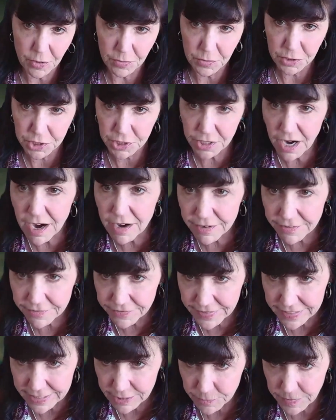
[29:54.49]

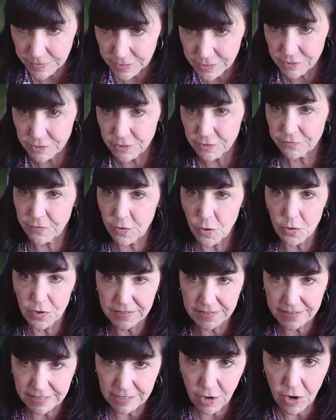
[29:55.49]
geographies because you're
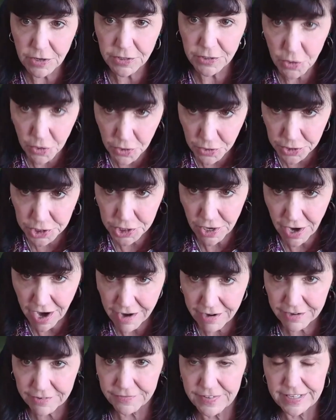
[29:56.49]
focusing on your
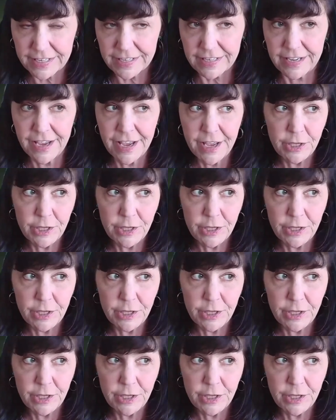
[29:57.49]
geography.